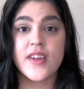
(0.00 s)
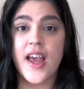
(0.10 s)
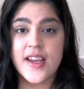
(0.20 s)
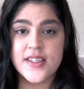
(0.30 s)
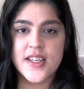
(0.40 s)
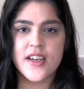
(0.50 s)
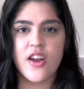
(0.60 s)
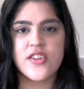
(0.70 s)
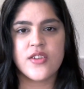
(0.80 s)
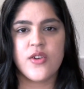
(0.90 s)
I did
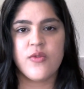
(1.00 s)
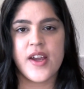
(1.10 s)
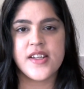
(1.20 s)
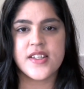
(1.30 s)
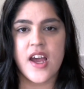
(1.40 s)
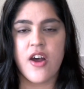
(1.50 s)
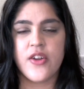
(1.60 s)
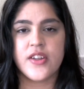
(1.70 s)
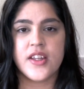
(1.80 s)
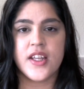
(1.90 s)
also write
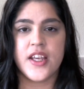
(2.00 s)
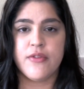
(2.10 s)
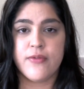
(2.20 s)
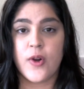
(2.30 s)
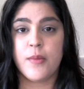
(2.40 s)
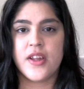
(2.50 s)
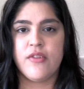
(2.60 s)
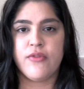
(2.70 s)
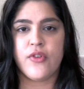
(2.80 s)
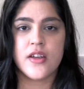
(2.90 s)
down the formula
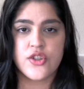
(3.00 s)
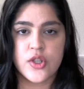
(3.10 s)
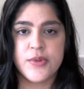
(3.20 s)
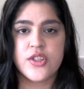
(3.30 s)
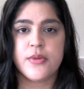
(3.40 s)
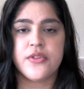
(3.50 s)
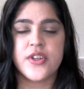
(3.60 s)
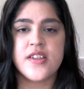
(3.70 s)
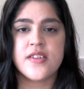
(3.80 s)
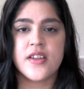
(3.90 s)
for attributable
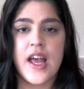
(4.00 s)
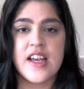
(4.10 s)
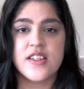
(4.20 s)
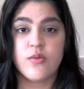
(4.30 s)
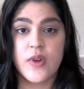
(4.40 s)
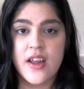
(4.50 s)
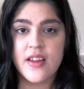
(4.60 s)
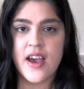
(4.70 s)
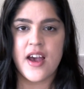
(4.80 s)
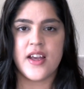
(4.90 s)
risk as well
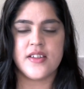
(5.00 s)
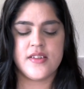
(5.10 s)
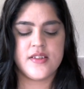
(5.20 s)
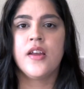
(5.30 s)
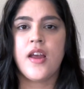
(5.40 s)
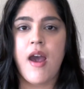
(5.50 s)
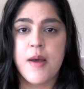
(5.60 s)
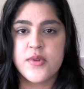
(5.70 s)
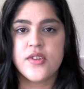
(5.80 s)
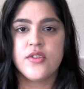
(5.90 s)
as
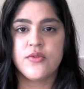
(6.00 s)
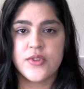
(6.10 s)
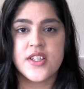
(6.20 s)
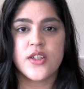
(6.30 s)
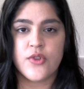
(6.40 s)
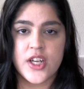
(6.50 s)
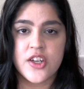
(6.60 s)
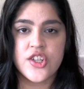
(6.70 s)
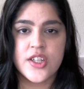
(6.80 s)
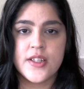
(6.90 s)
absolute risk
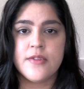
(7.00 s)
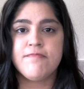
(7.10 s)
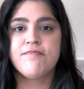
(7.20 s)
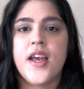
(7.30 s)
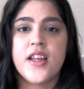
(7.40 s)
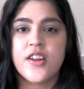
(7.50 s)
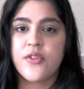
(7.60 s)
reduction. And the